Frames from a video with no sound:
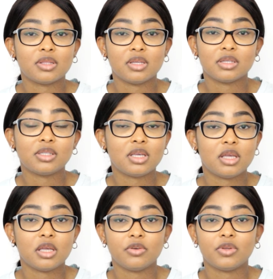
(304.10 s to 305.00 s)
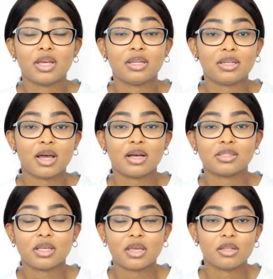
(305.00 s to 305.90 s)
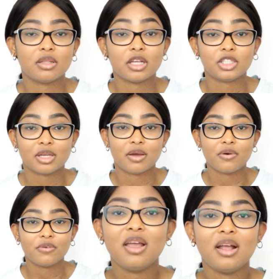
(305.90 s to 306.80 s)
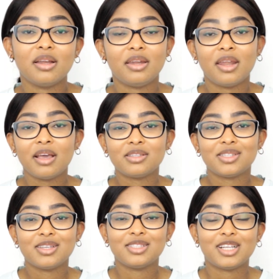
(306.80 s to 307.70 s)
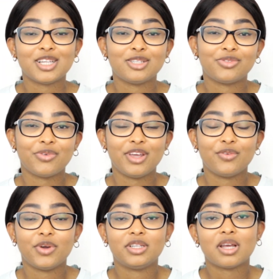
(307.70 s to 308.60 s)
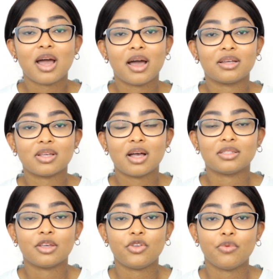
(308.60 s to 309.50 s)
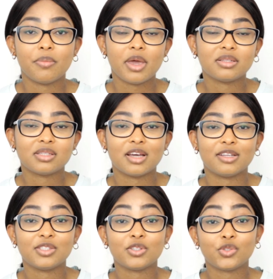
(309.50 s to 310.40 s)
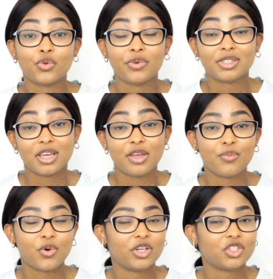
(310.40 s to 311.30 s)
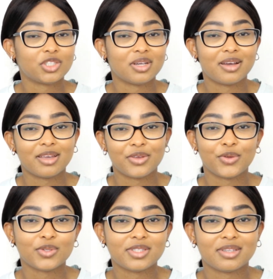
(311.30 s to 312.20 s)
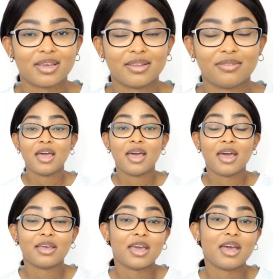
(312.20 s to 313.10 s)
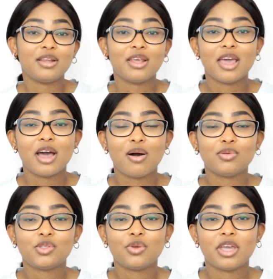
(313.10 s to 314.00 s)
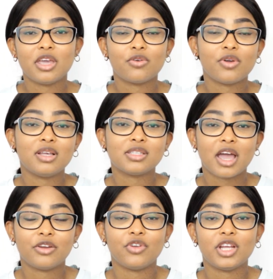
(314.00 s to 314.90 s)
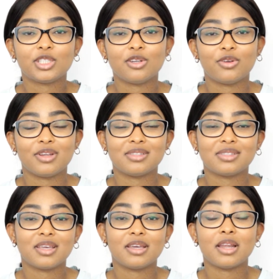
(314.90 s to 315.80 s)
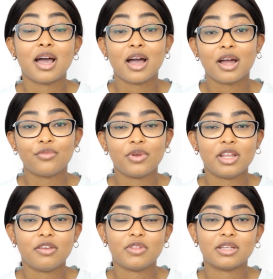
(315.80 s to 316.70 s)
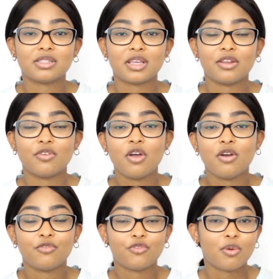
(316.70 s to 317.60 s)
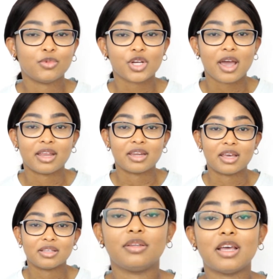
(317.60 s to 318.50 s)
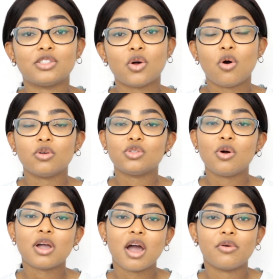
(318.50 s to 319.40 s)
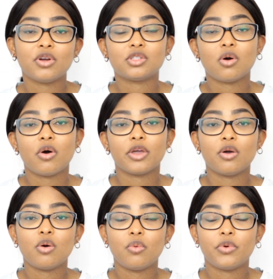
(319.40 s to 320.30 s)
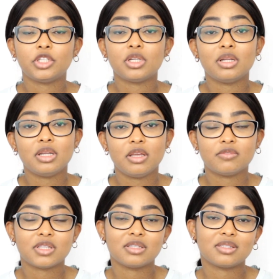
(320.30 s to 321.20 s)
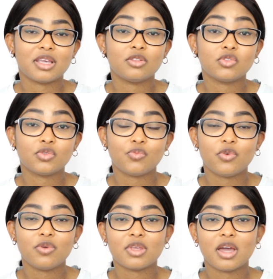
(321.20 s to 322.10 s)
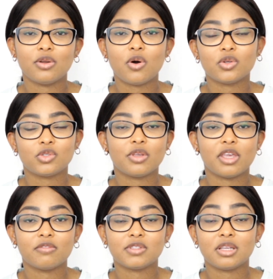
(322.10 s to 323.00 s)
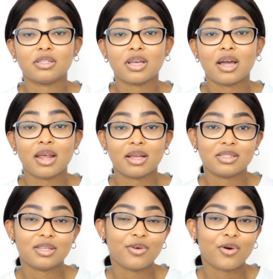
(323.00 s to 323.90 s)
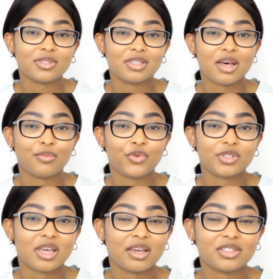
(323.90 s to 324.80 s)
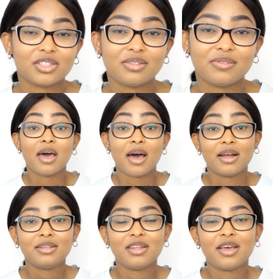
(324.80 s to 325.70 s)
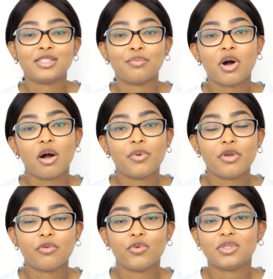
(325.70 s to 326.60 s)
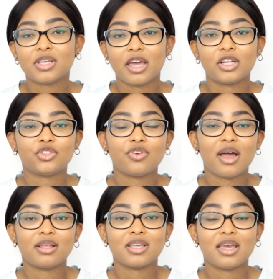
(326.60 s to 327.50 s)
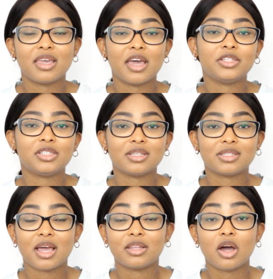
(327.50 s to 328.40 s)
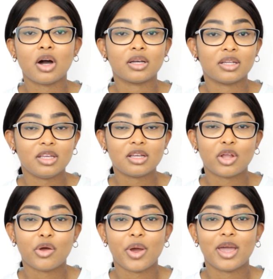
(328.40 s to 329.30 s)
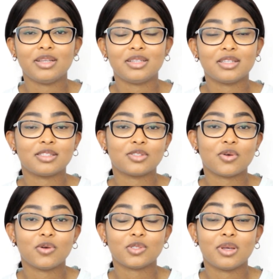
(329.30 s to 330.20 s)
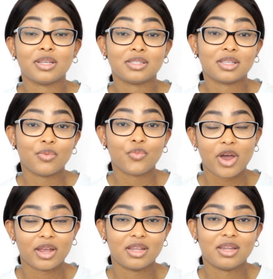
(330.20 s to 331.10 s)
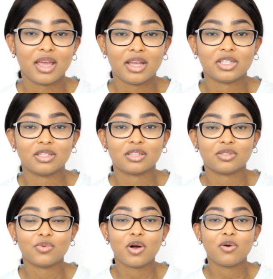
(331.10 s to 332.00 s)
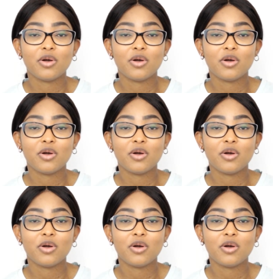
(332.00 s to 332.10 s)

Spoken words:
this key ingredient does in the gel. Next is glycerin, which acts as a humectant to retain moisture in your skin. Again, it helps to increase hydration on the skin and relieve the skin from dryness. There's also carrot oil, which leaves the skin smooth and also gives it an antioxidant protection. And there's mulberry root extract. Again, just like the organic chloride, this is also a skin brightening agent as well.